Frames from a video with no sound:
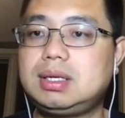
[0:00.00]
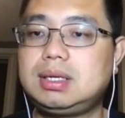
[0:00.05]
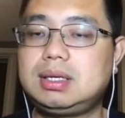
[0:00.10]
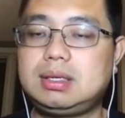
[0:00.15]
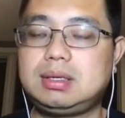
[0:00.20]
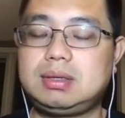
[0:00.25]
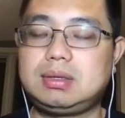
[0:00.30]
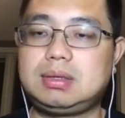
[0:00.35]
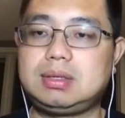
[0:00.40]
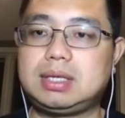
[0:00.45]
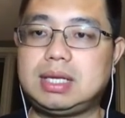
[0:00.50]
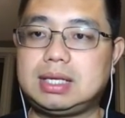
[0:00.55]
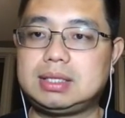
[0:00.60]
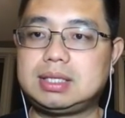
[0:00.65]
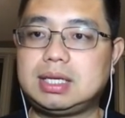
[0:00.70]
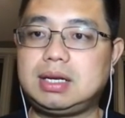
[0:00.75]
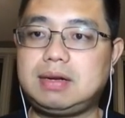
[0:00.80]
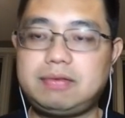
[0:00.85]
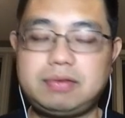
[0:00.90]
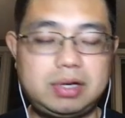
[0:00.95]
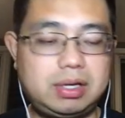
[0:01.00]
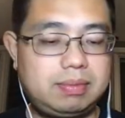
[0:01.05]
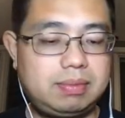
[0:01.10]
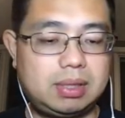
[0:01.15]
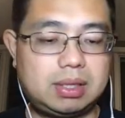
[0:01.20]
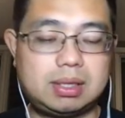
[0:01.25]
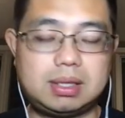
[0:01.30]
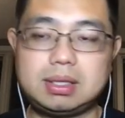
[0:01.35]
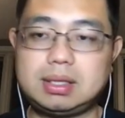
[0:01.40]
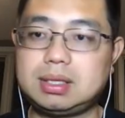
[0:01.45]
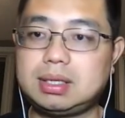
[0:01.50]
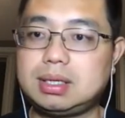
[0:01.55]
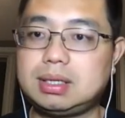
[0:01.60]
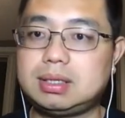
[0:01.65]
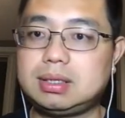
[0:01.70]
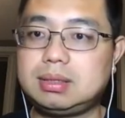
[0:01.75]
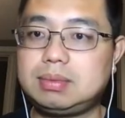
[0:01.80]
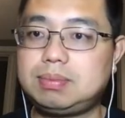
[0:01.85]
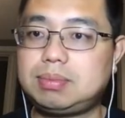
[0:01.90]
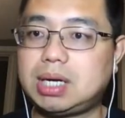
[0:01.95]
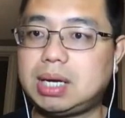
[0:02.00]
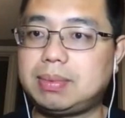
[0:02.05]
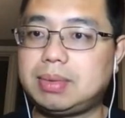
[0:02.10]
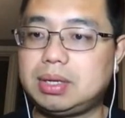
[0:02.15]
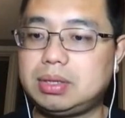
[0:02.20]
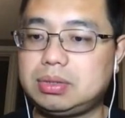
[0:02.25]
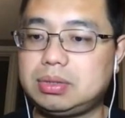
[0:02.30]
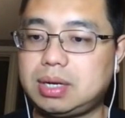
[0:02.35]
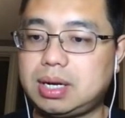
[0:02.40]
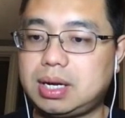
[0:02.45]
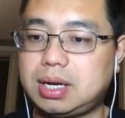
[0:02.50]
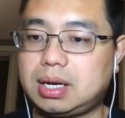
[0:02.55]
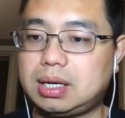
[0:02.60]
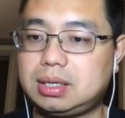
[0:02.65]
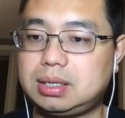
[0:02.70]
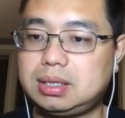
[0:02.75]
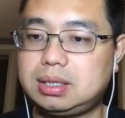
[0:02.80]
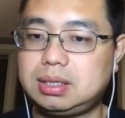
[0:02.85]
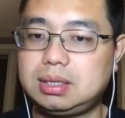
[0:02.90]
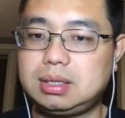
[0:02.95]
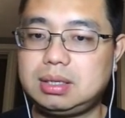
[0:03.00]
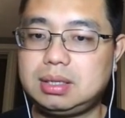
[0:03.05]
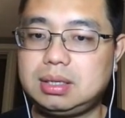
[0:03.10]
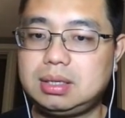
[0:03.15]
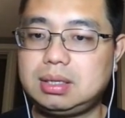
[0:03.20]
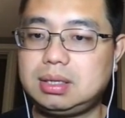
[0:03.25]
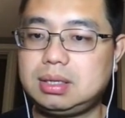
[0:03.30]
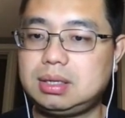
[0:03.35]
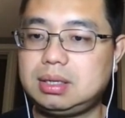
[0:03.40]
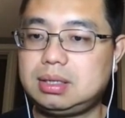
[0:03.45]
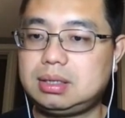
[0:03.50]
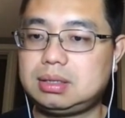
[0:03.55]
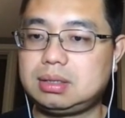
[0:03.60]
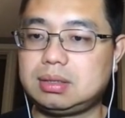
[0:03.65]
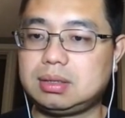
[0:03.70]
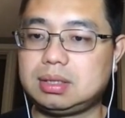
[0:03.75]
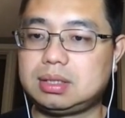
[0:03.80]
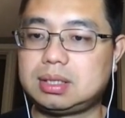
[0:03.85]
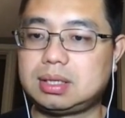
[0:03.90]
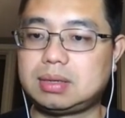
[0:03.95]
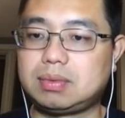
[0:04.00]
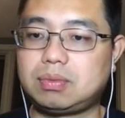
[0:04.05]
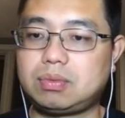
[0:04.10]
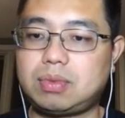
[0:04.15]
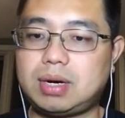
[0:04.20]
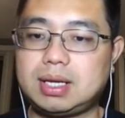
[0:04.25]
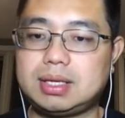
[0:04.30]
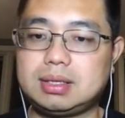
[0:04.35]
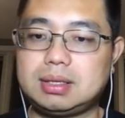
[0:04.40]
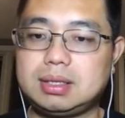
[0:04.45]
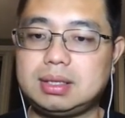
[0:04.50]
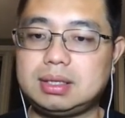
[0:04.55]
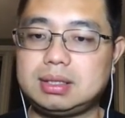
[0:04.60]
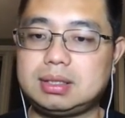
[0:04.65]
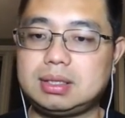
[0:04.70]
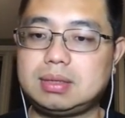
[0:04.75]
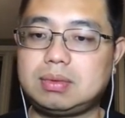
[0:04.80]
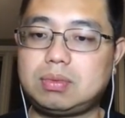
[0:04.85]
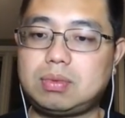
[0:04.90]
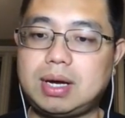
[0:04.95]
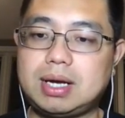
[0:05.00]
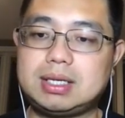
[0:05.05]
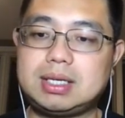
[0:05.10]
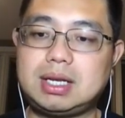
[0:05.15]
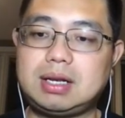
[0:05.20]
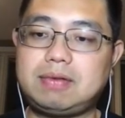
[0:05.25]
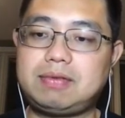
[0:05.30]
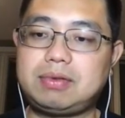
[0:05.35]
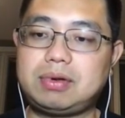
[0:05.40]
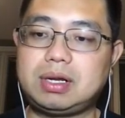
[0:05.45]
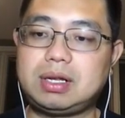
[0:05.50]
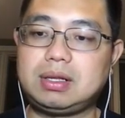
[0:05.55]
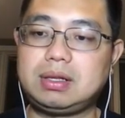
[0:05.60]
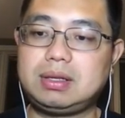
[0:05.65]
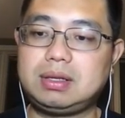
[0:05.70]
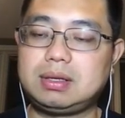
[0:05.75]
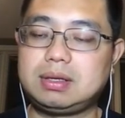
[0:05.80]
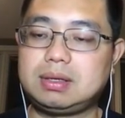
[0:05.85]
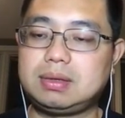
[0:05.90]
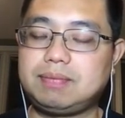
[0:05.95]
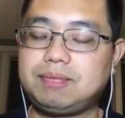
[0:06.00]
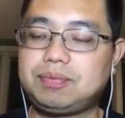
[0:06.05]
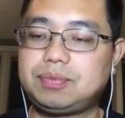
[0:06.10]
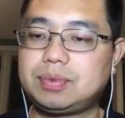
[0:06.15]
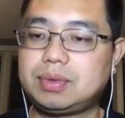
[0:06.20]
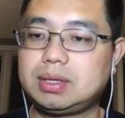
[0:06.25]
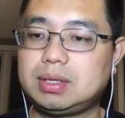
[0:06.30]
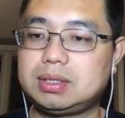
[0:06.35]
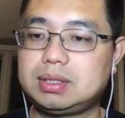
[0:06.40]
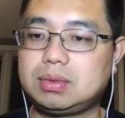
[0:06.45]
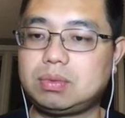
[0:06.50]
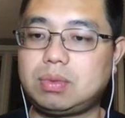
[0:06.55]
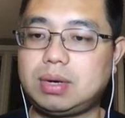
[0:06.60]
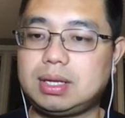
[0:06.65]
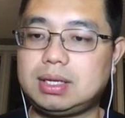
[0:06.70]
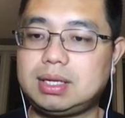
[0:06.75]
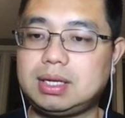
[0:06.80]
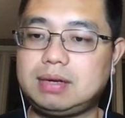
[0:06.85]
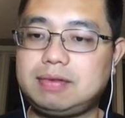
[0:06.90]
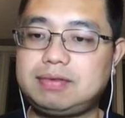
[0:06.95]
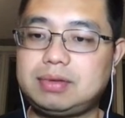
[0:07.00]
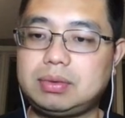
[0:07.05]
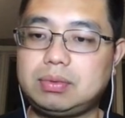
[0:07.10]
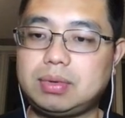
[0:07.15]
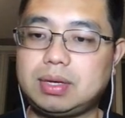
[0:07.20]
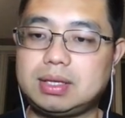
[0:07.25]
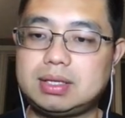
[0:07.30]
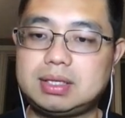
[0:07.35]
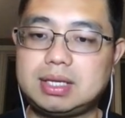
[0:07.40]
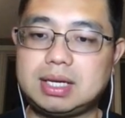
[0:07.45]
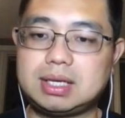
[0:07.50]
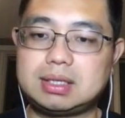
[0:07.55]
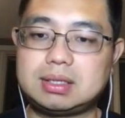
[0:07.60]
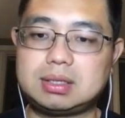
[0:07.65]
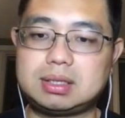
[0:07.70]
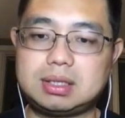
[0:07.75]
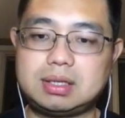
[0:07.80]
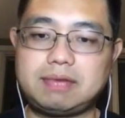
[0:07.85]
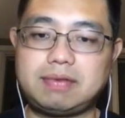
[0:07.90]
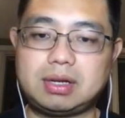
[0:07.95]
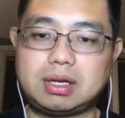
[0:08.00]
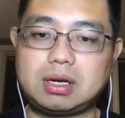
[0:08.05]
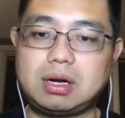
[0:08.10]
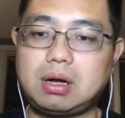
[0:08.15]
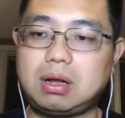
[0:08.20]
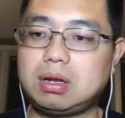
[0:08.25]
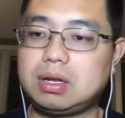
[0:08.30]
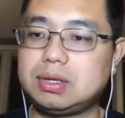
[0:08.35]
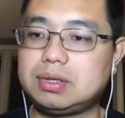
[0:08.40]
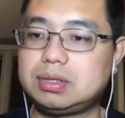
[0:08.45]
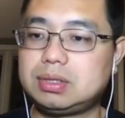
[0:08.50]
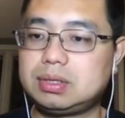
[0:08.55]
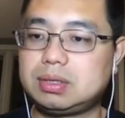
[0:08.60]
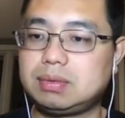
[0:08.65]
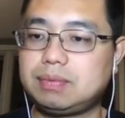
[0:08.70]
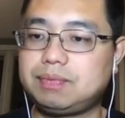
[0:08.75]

or uh, that data frame and then pipe it to head. So it's a one it's a one data frame um, it's a one data frame with six different columns. So